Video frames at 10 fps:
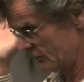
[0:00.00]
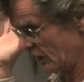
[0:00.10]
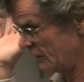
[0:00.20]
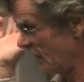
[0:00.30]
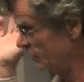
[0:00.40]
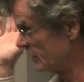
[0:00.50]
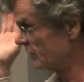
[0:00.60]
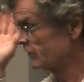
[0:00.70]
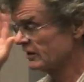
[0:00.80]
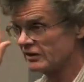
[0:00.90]
fantastic
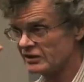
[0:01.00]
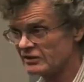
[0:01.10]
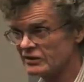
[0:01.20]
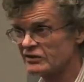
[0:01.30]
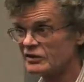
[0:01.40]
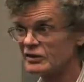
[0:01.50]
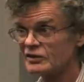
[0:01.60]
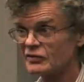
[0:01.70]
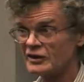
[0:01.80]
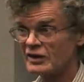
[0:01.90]
that it existed,
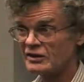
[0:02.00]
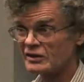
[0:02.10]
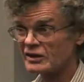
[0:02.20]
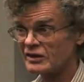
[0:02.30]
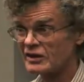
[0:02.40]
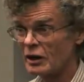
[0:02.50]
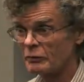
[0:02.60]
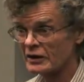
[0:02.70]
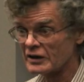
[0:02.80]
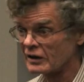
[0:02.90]
fantastic that it
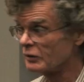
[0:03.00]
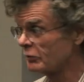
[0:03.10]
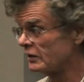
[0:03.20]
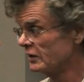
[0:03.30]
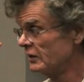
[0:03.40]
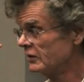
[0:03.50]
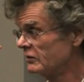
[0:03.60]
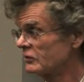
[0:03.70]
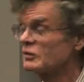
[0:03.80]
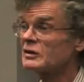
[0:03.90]
happened like that, but
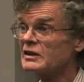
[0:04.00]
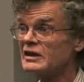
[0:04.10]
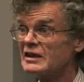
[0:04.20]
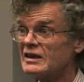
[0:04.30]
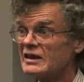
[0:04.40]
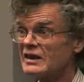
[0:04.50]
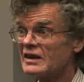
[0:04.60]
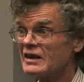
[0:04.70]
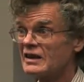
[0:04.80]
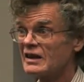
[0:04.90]
it's totally
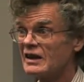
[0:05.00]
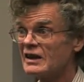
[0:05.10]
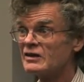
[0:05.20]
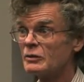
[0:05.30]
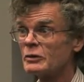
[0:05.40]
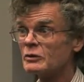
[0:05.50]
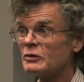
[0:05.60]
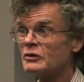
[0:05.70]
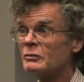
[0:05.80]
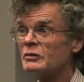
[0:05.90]
atypical
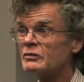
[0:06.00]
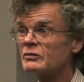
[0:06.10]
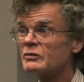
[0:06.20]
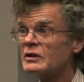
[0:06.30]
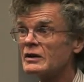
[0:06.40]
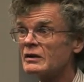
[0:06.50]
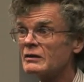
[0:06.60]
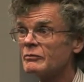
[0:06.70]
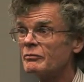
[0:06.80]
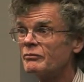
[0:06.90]
in terms of
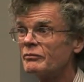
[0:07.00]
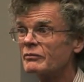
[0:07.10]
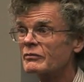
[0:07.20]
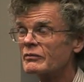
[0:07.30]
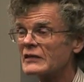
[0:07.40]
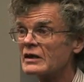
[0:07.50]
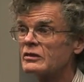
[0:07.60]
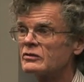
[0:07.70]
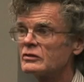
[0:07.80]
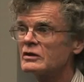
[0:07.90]
um, our
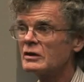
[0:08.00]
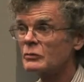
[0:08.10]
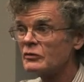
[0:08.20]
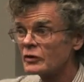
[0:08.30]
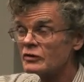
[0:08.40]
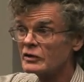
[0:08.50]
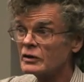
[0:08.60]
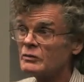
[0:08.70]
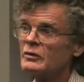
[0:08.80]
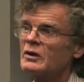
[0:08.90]
history. And we're focusing
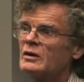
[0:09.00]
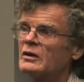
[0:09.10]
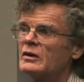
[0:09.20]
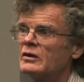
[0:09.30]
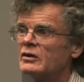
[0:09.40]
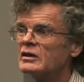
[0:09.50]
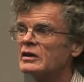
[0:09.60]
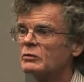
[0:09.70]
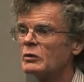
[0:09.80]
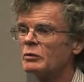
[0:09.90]
on
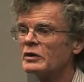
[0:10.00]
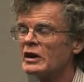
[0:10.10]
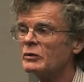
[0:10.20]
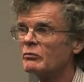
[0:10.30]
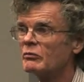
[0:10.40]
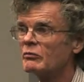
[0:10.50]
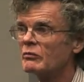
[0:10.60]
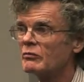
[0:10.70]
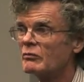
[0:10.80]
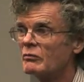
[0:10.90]
the one point eight
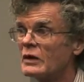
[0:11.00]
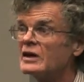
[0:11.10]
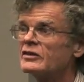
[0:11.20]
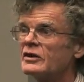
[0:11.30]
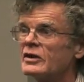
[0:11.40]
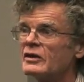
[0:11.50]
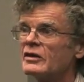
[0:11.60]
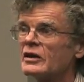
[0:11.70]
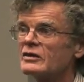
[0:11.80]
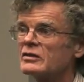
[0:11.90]
minus the ten
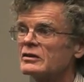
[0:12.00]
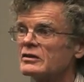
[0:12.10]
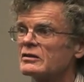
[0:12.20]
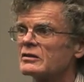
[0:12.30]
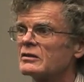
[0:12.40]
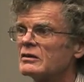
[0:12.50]
thousand years.